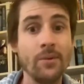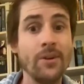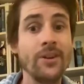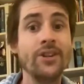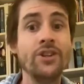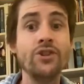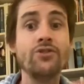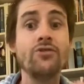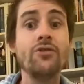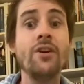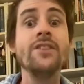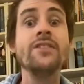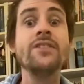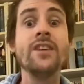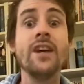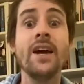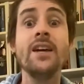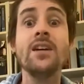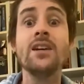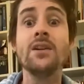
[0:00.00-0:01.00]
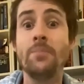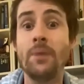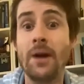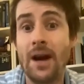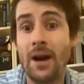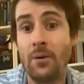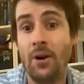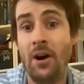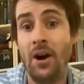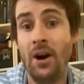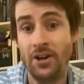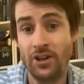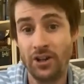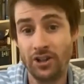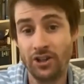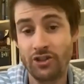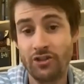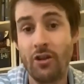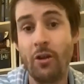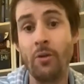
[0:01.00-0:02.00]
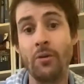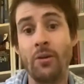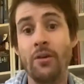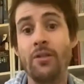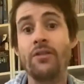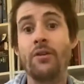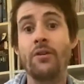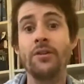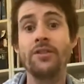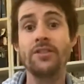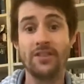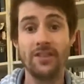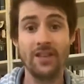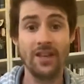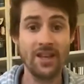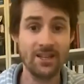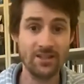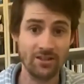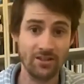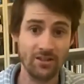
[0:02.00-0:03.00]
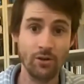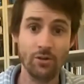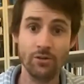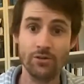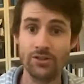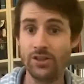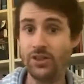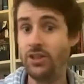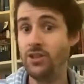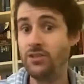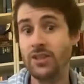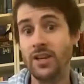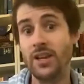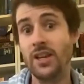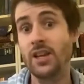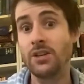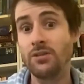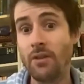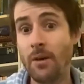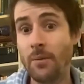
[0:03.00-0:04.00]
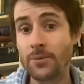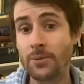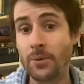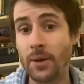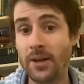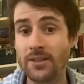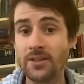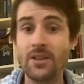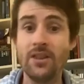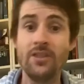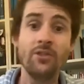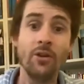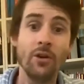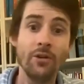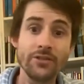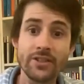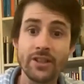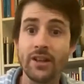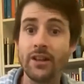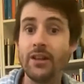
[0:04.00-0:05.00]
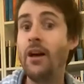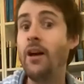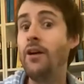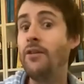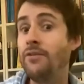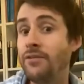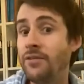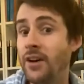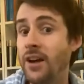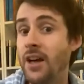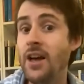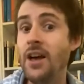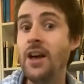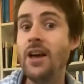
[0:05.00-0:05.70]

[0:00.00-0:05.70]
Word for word: When you try and take power and control and authority that isn't yours and use it in corrupt ways, not to love,